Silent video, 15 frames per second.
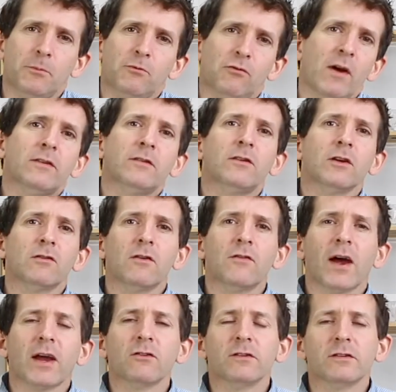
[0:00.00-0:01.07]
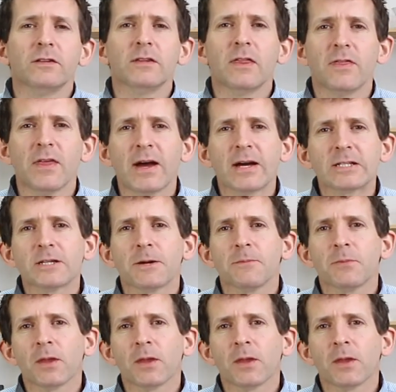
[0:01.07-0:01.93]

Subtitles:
greater degree of accuracy than that.